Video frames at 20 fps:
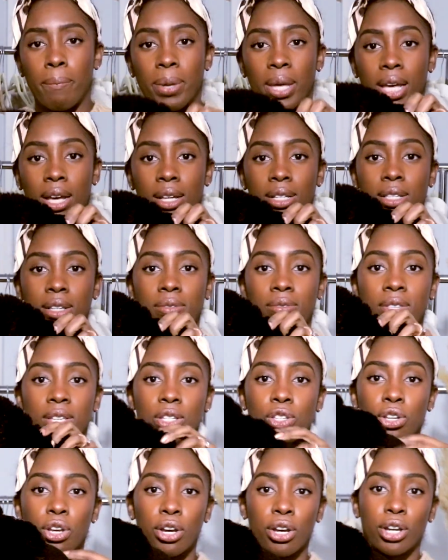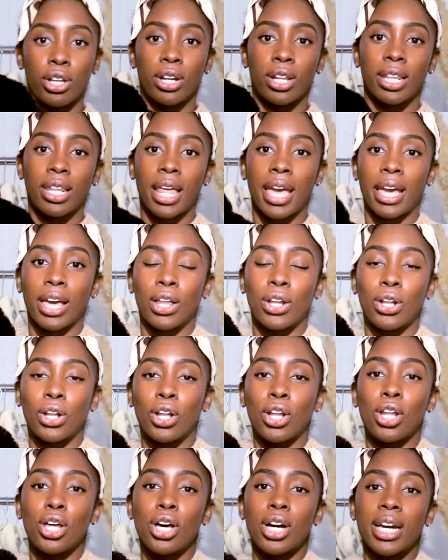because of this hood. Like,
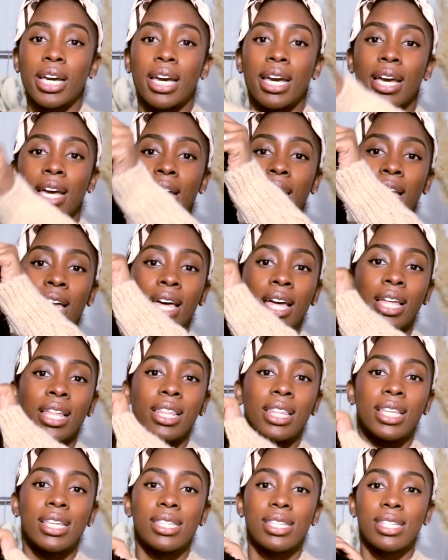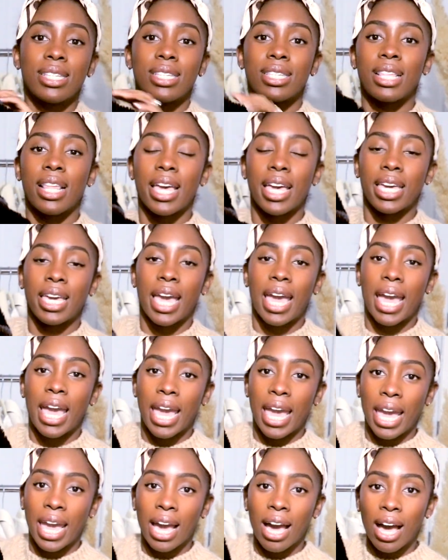look. This is like
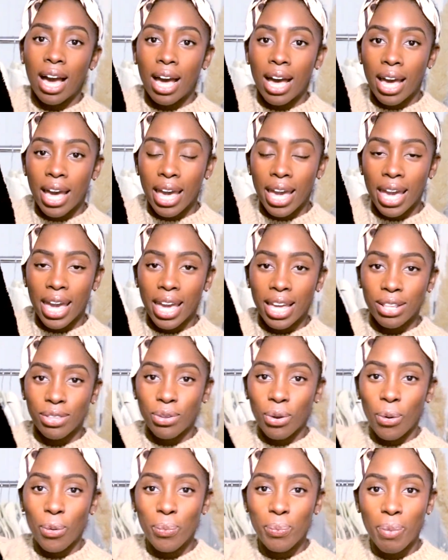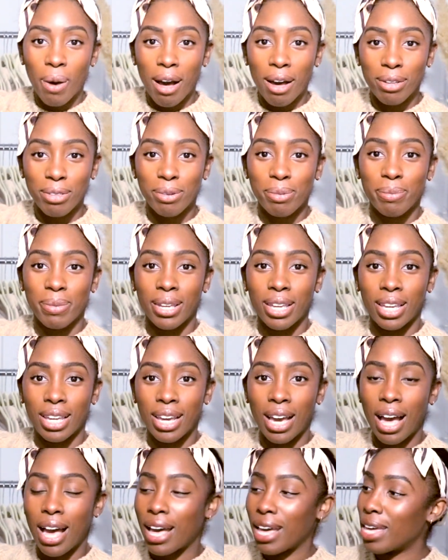don't bother me,
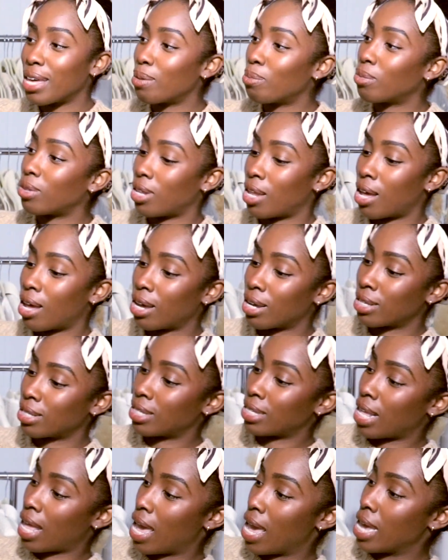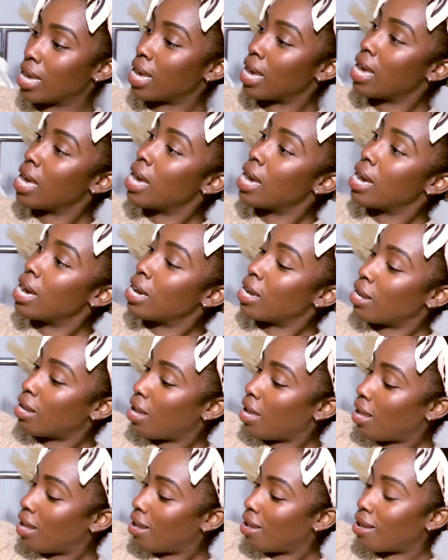I am luxe. Like,
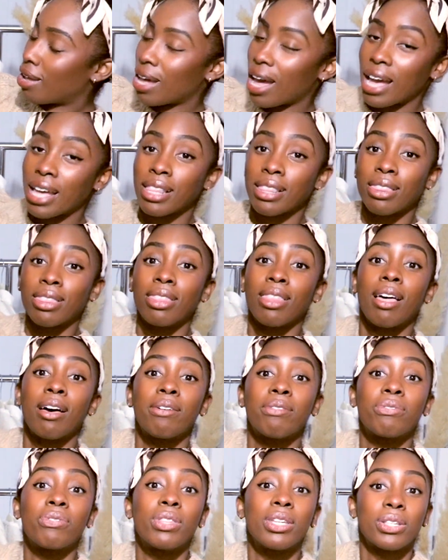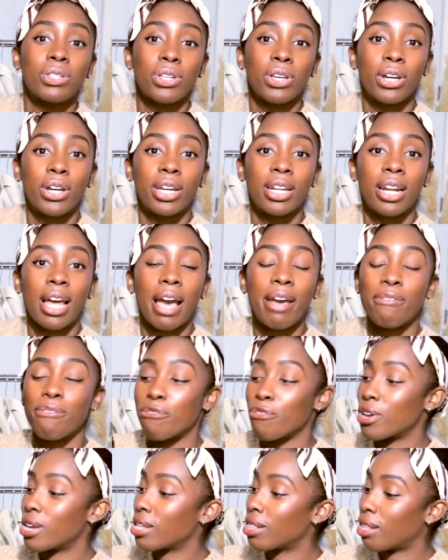I love this hood. I
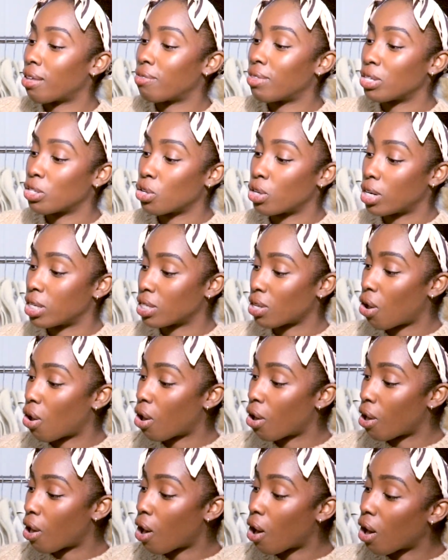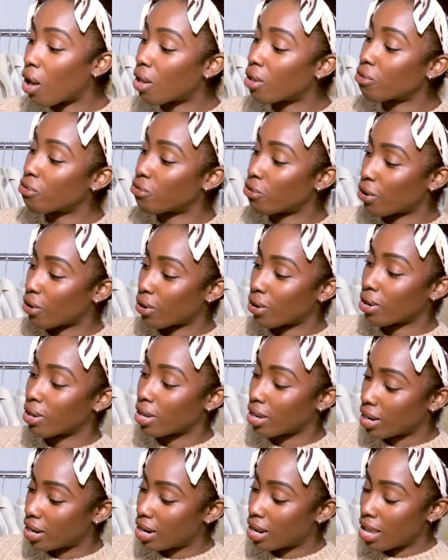freaking love this hood. It's all fur
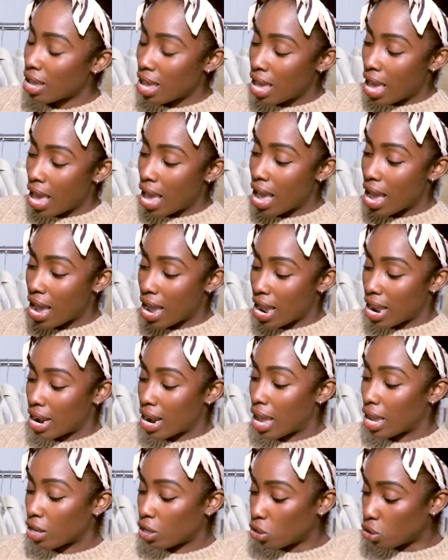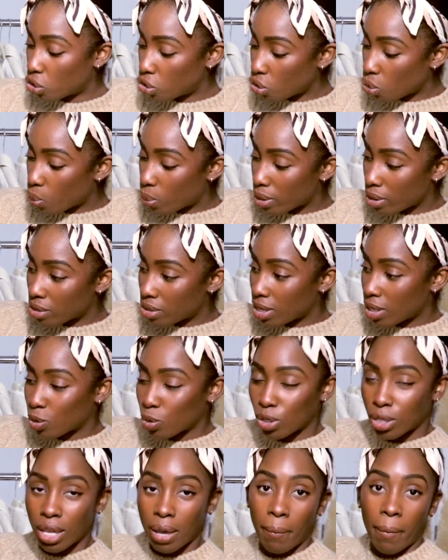hood, and I used to wear this
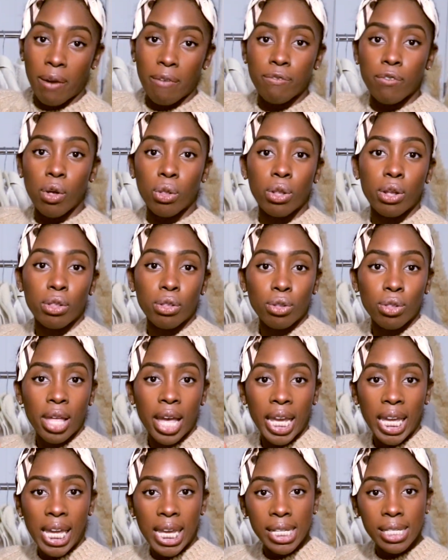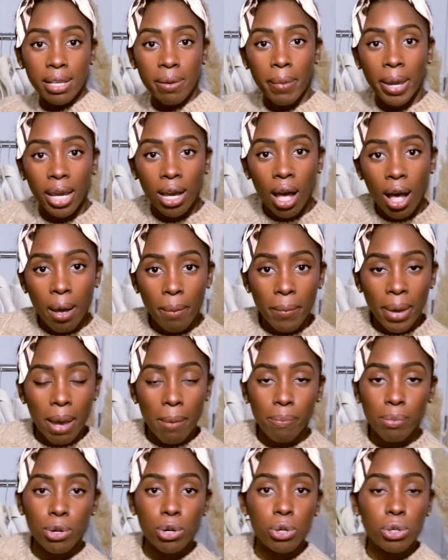with like my faux leather leggings and my combat
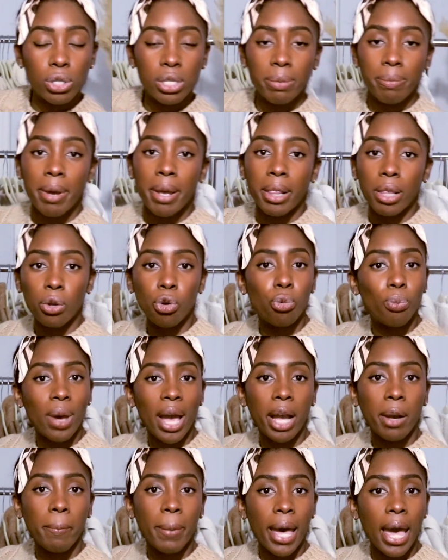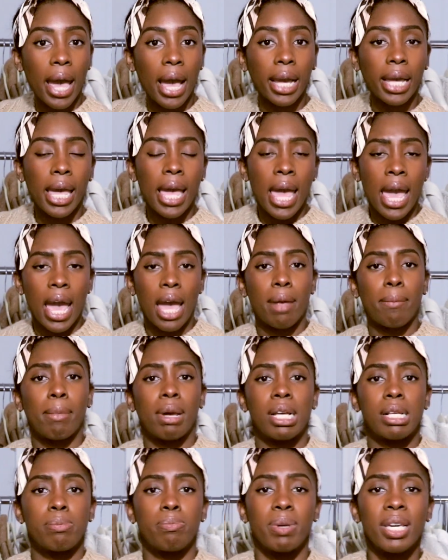boots and my little backpack and
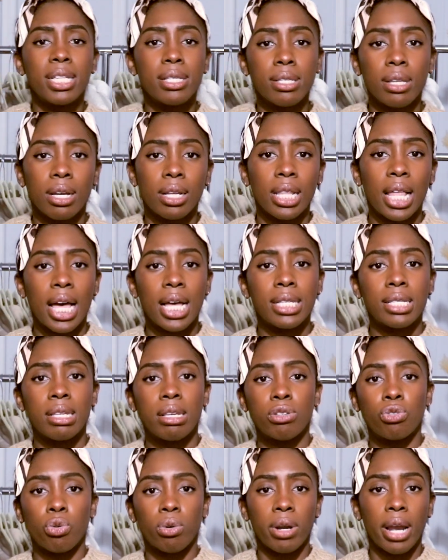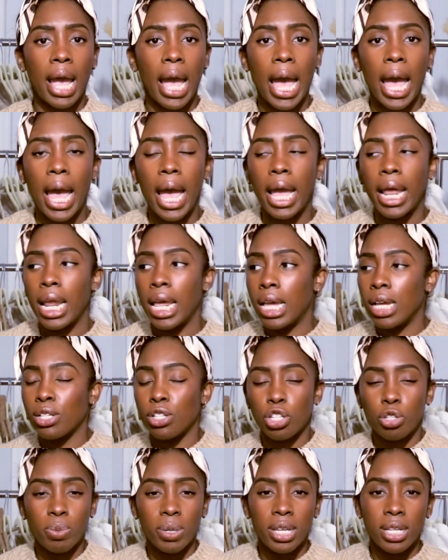my big sunglasses or a hat,
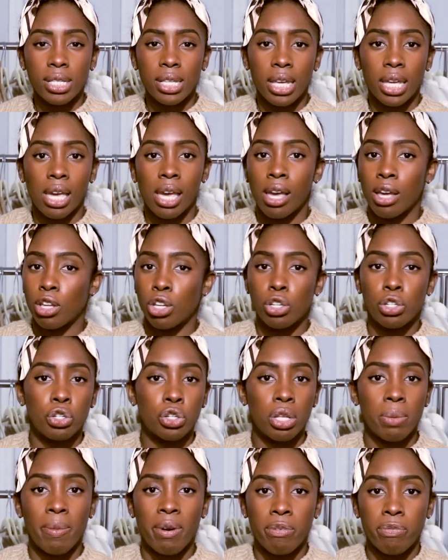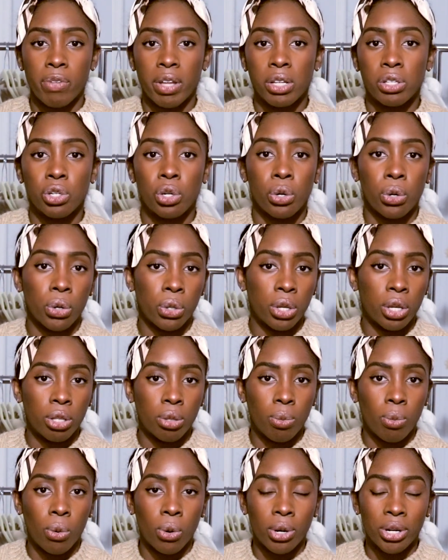just because like usually my flights are early in
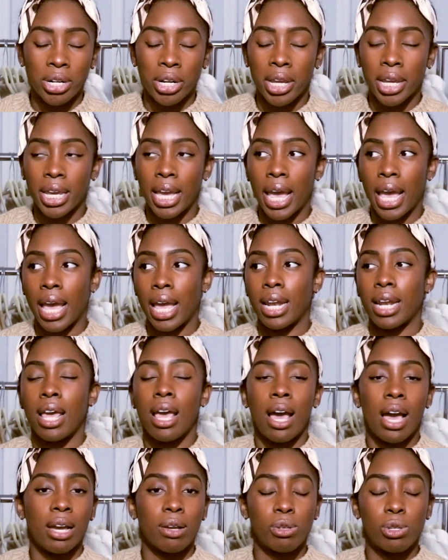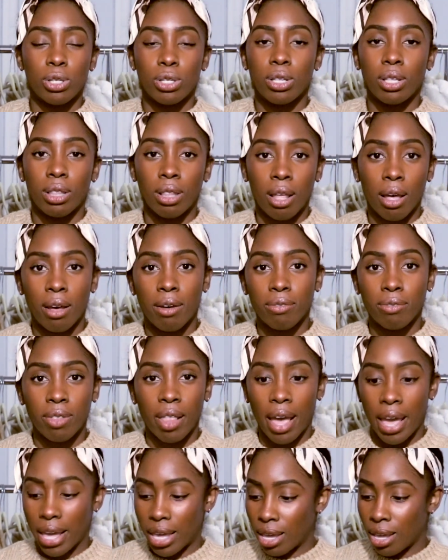the morning, and I just love
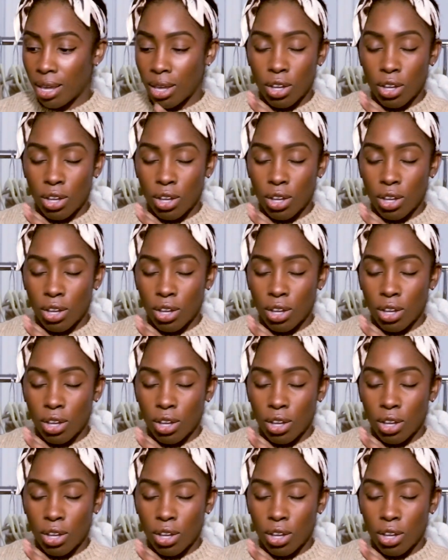like